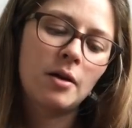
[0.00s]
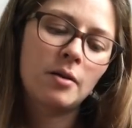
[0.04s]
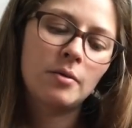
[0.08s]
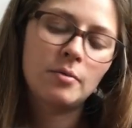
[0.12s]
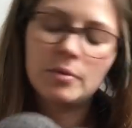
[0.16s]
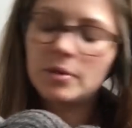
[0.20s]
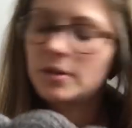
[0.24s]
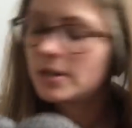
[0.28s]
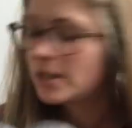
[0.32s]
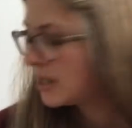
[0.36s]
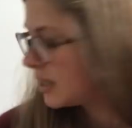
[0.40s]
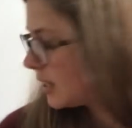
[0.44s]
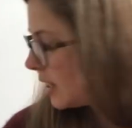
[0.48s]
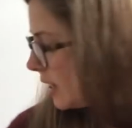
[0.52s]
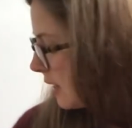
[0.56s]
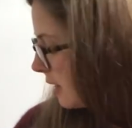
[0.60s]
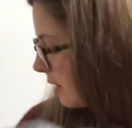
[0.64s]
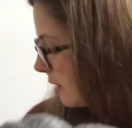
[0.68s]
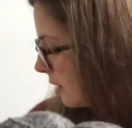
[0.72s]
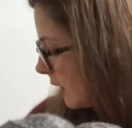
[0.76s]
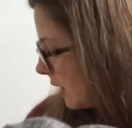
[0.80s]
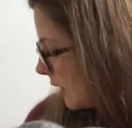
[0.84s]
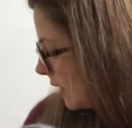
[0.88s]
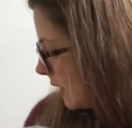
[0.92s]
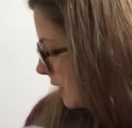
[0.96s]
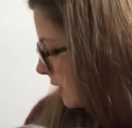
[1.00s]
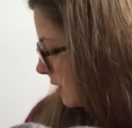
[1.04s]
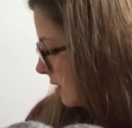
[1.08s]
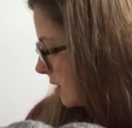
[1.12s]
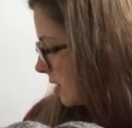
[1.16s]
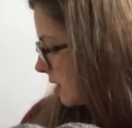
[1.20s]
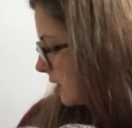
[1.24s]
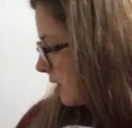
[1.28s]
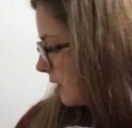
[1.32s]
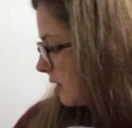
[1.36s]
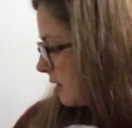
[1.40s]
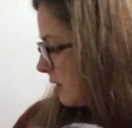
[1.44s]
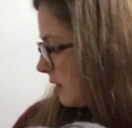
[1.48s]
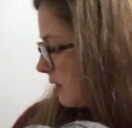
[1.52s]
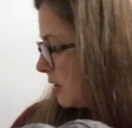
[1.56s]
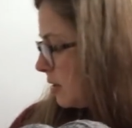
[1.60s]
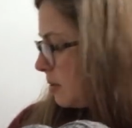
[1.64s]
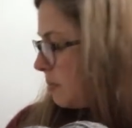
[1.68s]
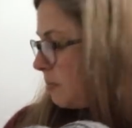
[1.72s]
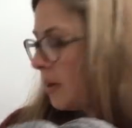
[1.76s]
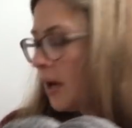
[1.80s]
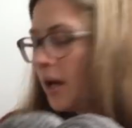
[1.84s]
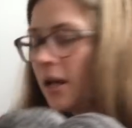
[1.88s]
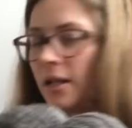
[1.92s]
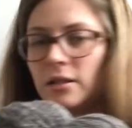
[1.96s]
would say that it,
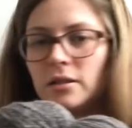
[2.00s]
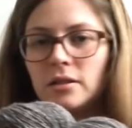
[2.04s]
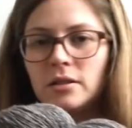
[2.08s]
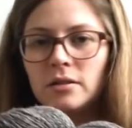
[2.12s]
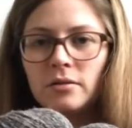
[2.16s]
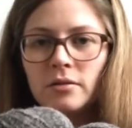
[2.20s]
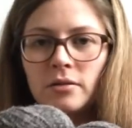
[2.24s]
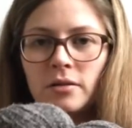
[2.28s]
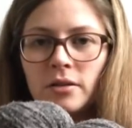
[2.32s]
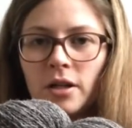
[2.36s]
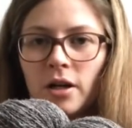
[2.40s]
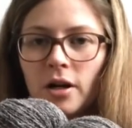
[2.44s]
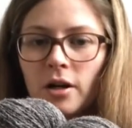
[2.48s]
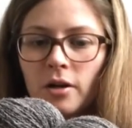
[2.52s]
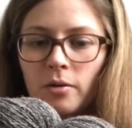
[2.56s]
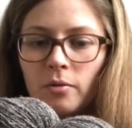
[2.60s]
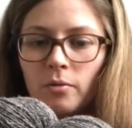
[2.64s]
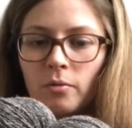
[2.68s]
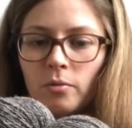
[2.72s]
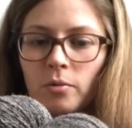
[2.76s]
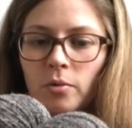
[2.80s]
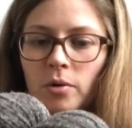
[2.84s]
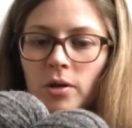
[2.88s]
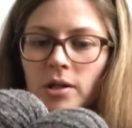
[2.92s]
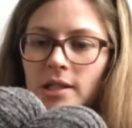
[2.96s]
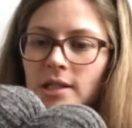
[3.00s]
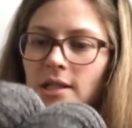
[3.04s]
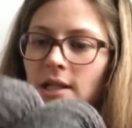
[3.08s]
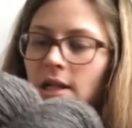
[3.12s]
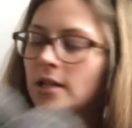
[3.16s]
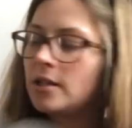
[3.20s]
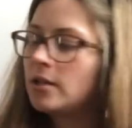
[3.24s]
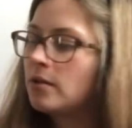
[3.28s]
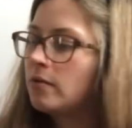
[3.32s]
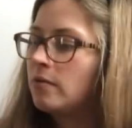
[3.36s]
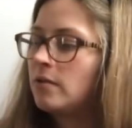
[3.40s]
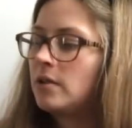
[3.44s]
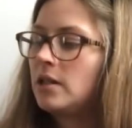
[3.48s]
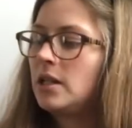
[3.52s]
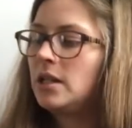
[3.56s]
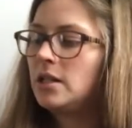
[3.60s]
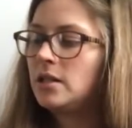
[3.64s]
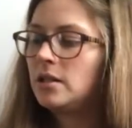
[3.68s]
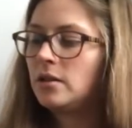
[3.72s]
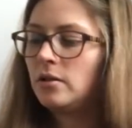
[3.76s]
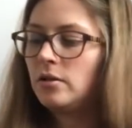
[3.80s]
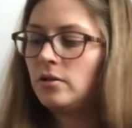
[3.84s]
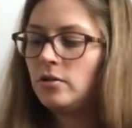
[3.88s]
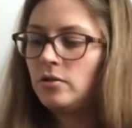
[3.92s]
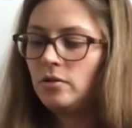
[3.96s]
depending on what size of
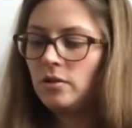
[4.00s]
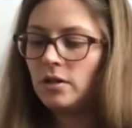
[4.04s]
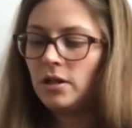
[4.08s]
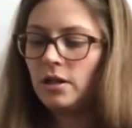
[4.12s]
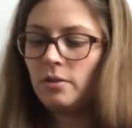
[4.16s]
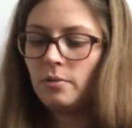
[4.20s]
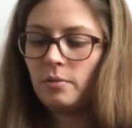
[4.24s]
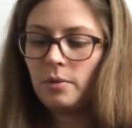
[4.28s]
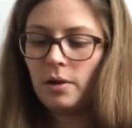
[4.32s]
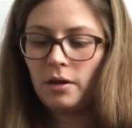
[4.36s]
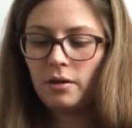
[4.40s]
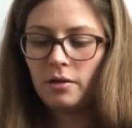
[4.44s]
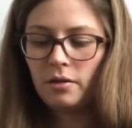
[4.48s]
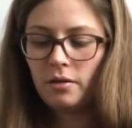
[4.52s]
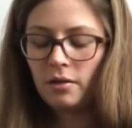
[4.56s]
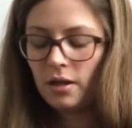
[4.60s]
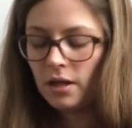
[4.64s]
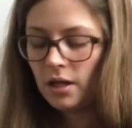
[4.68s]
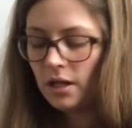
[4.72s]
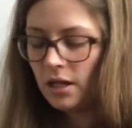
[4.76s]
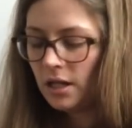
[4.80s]
needle you knit with,